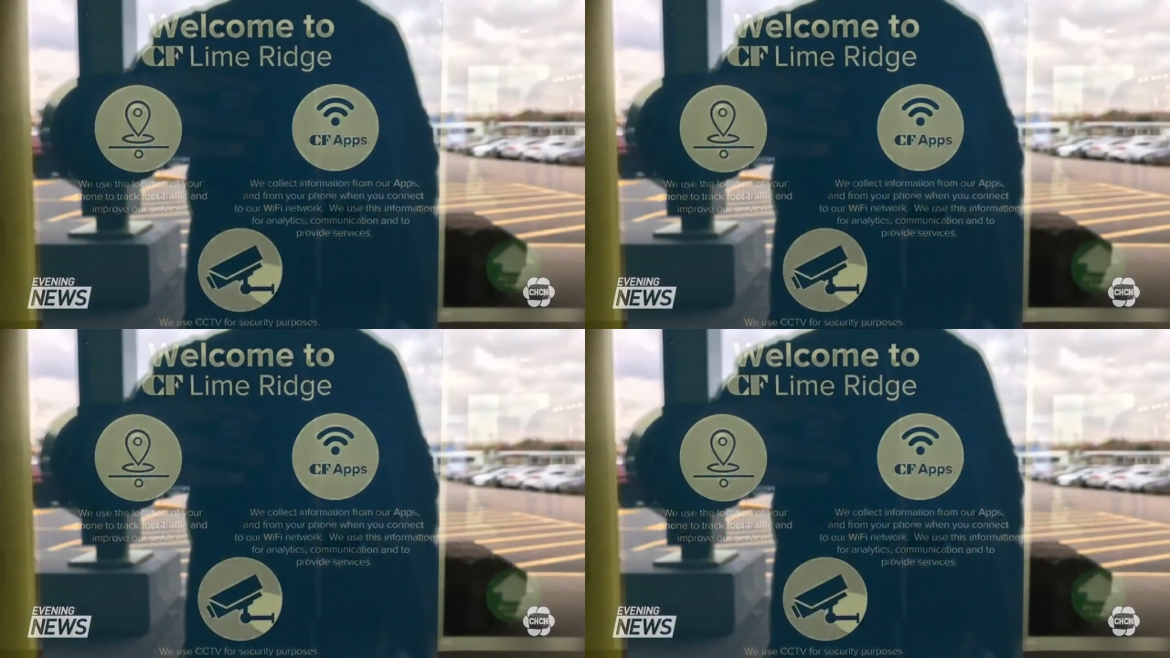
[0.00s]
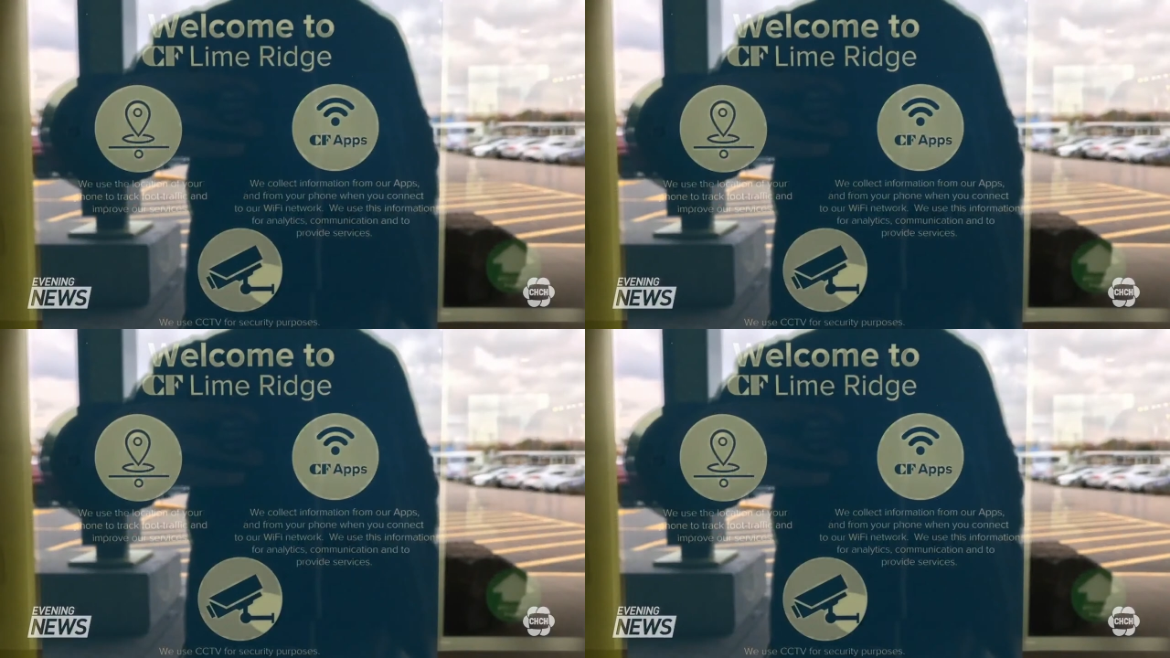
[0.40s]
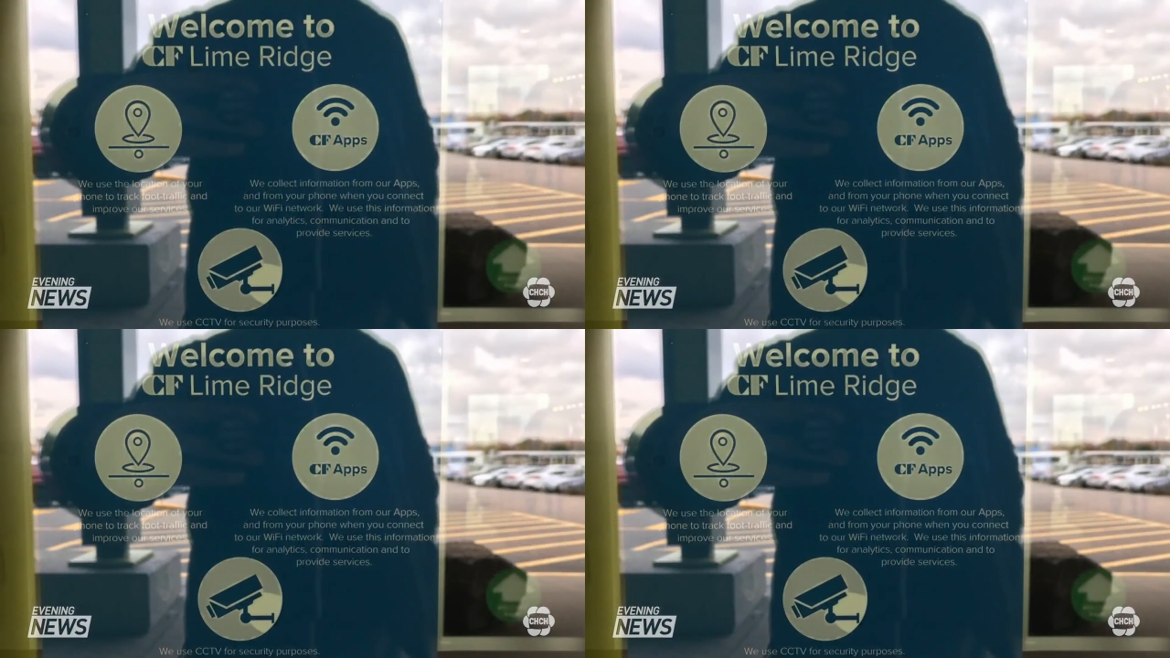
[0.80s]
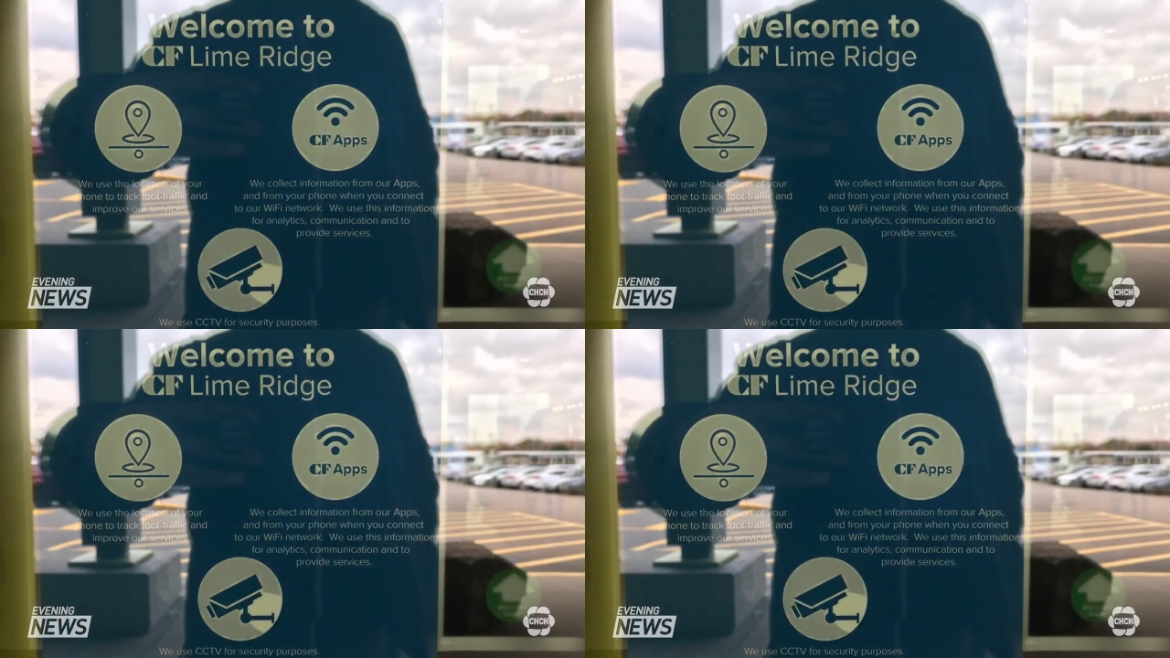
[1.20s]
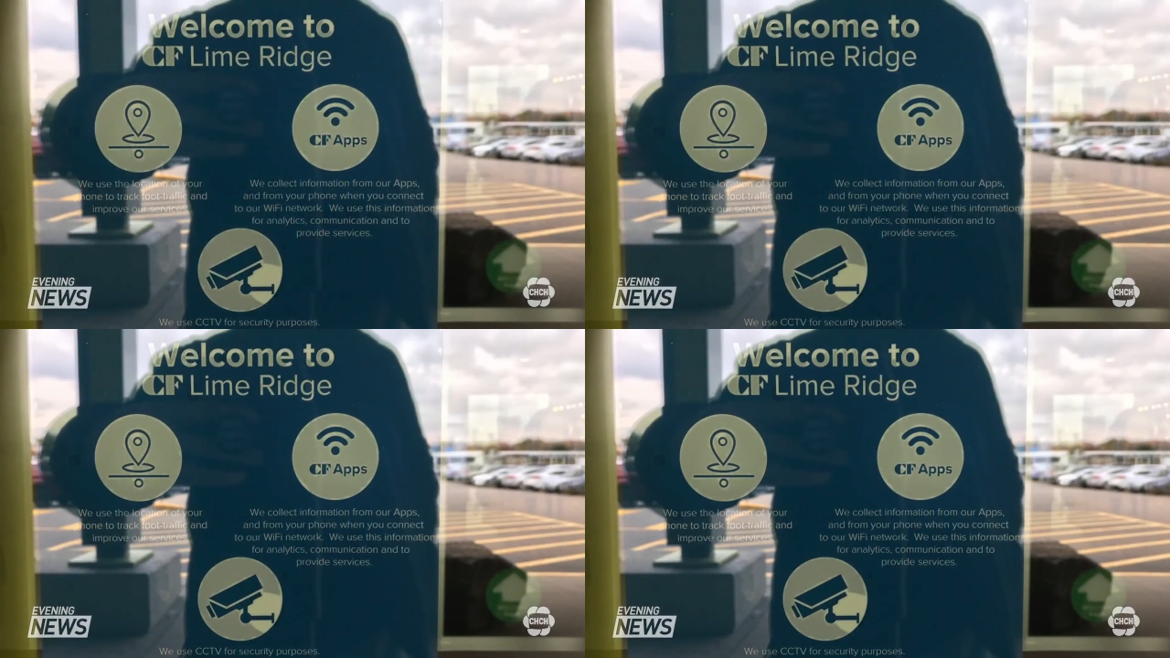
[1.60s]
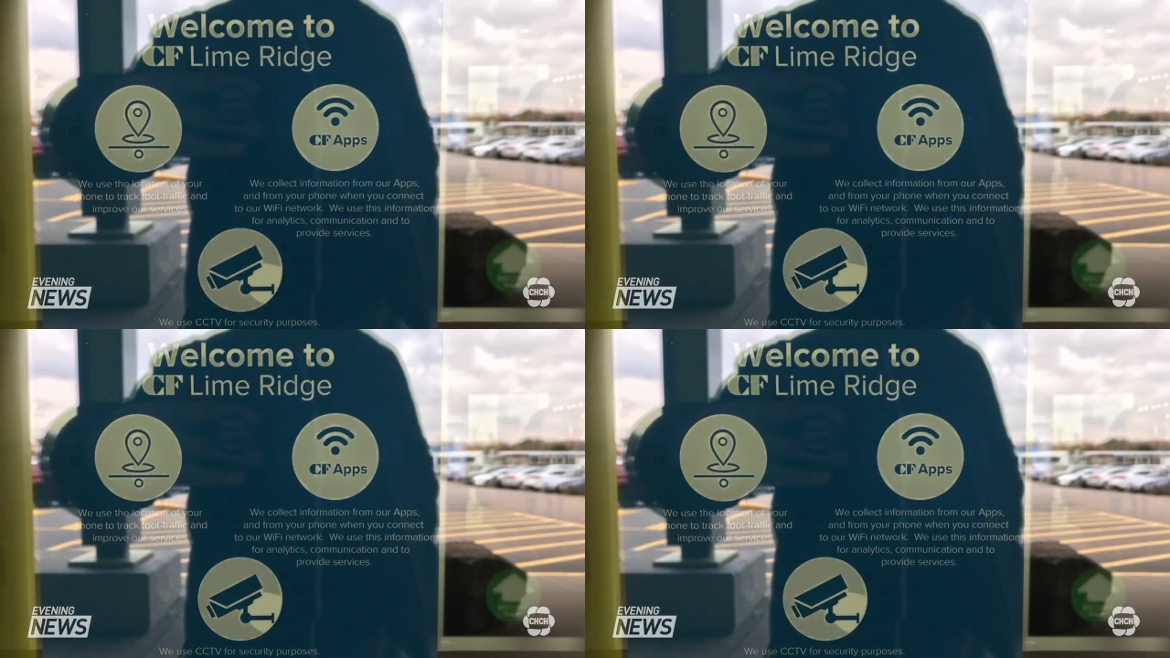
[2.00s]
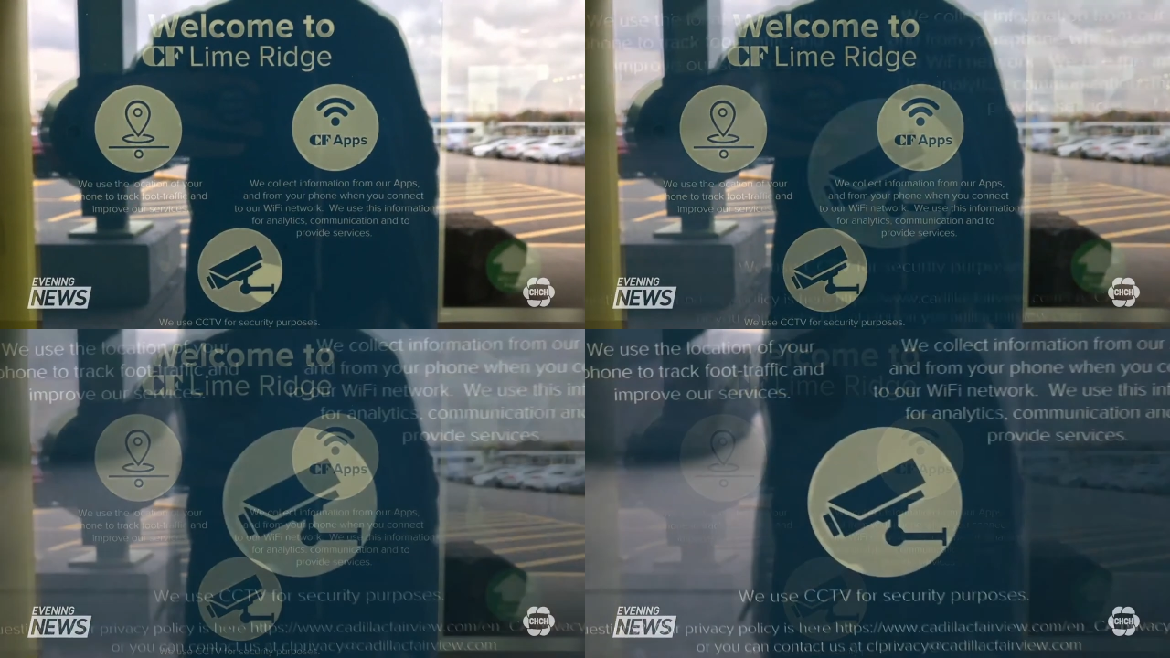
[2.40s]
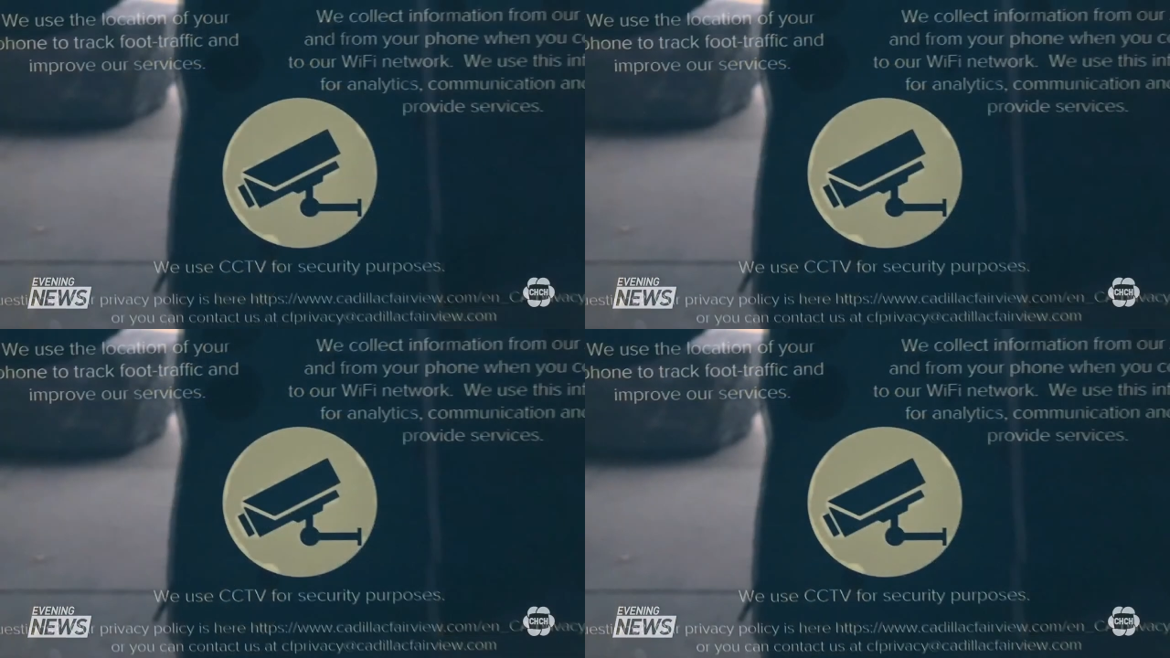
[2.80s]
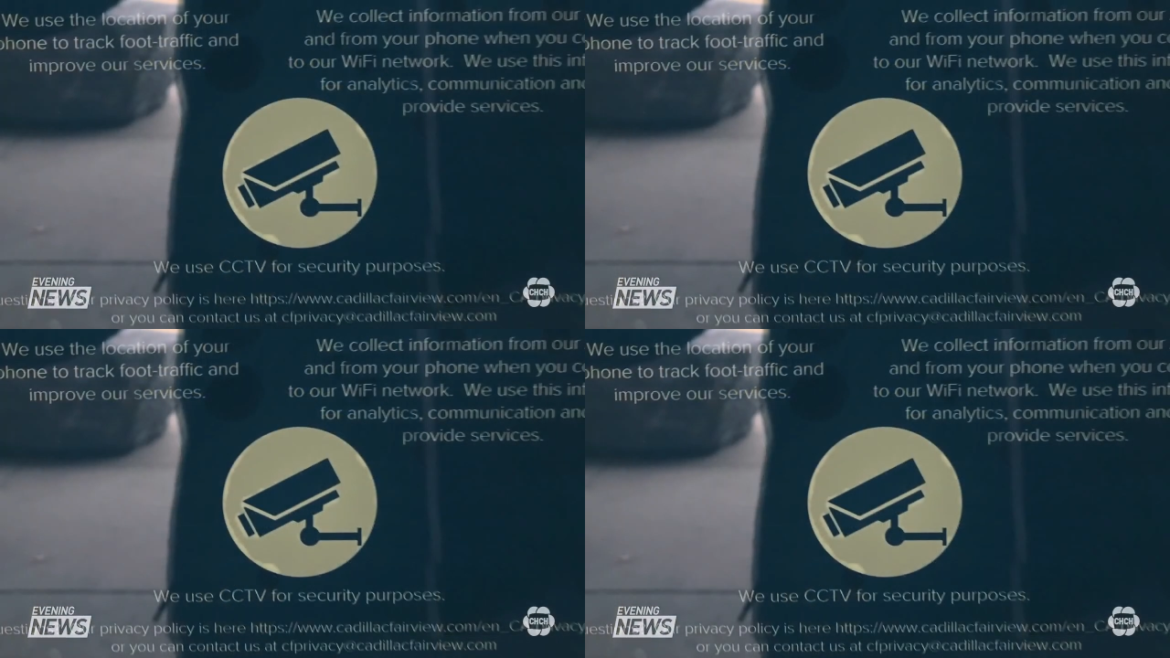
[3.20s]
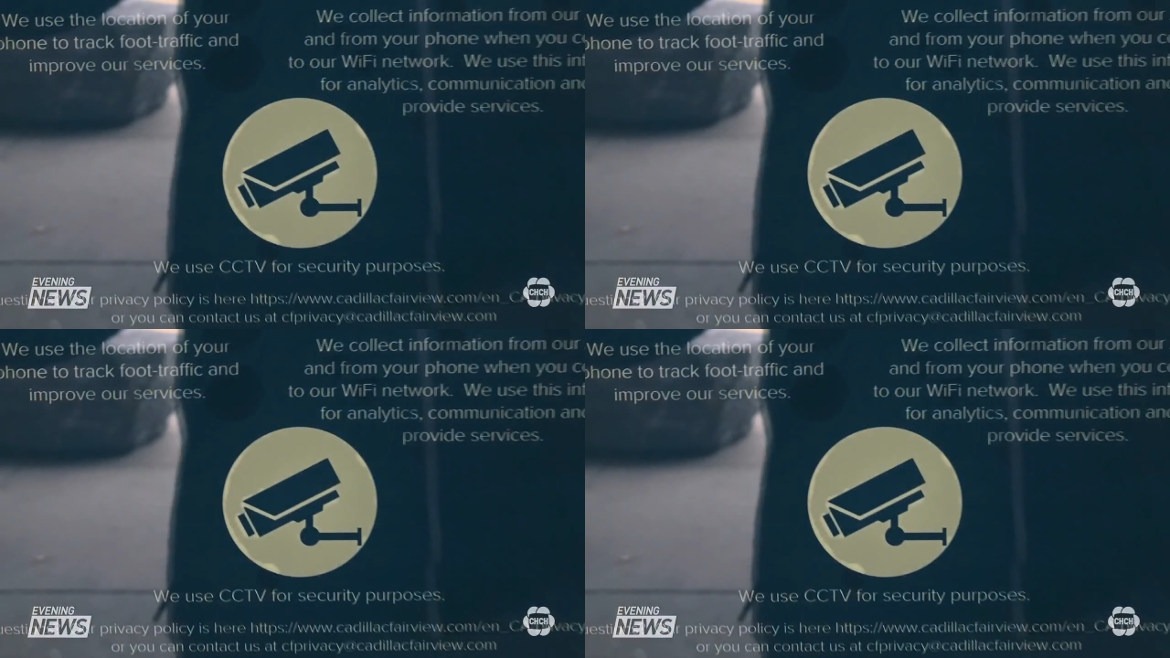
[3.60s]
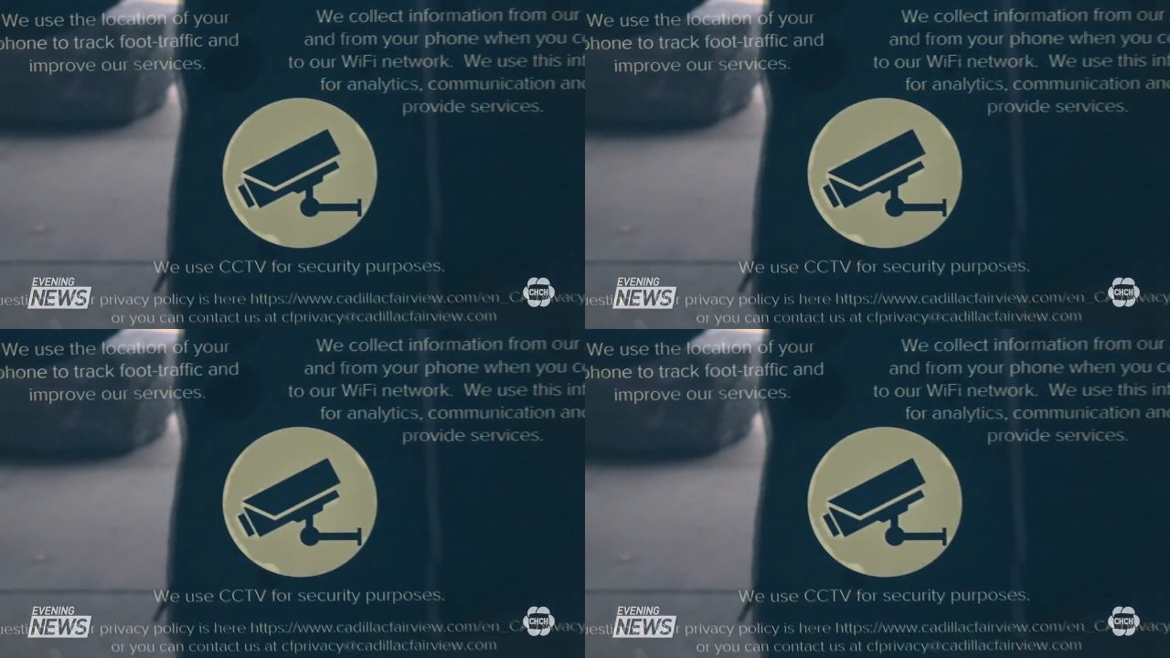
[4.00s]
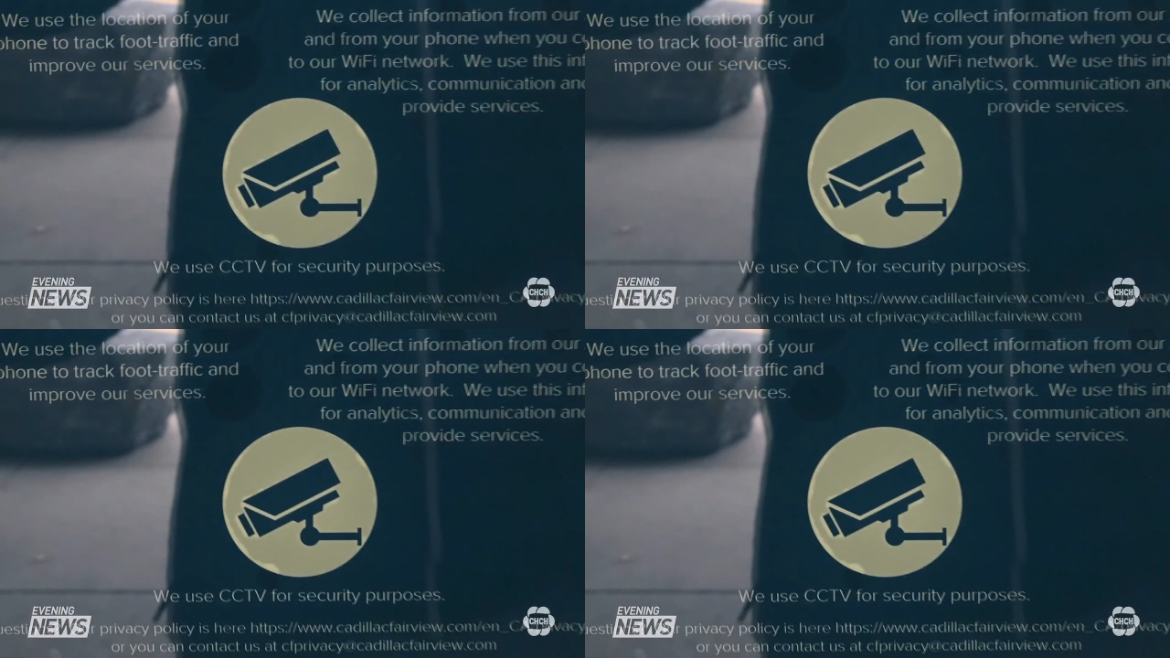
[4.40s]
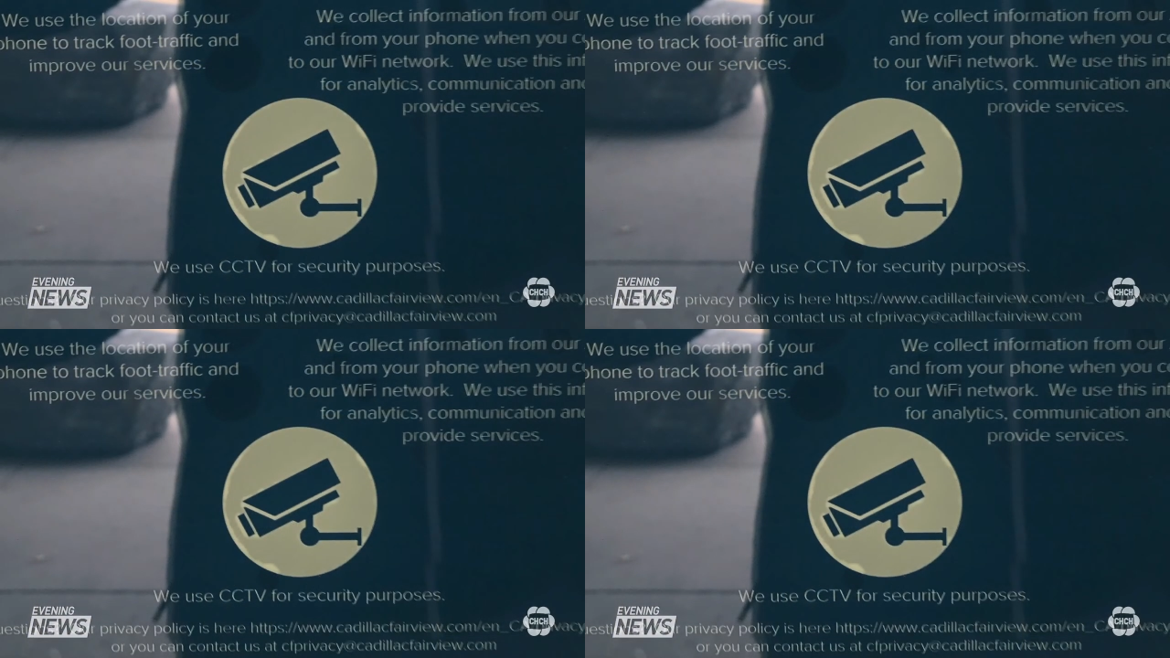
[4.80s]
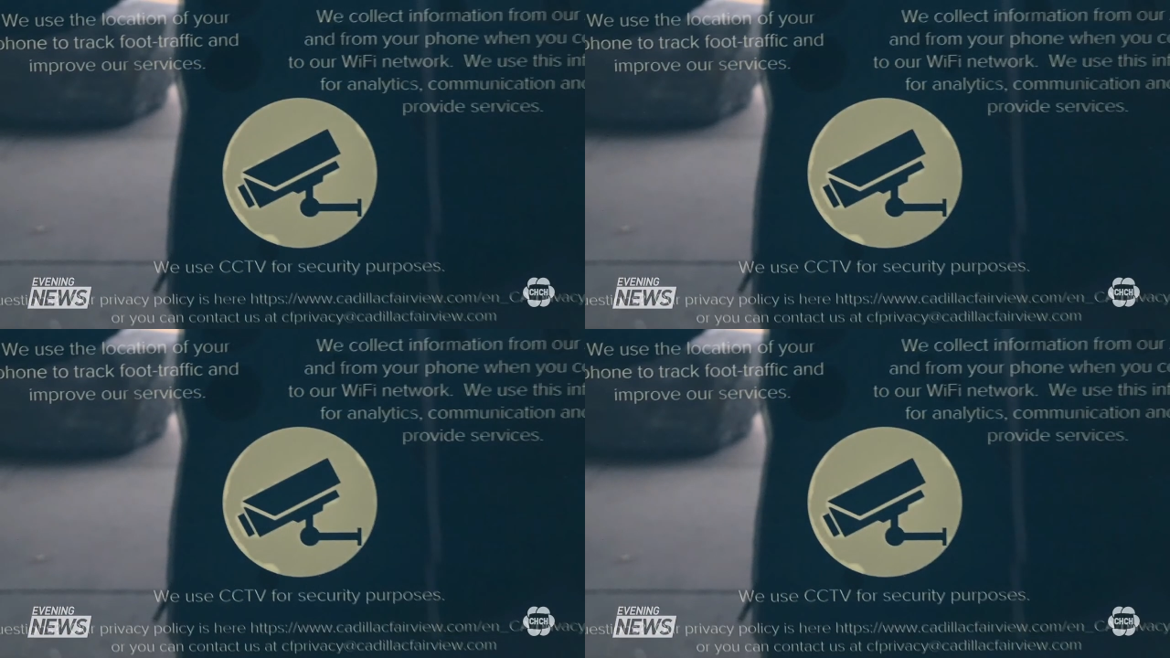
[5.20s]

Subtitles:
No face is visible, so there are no lips to read.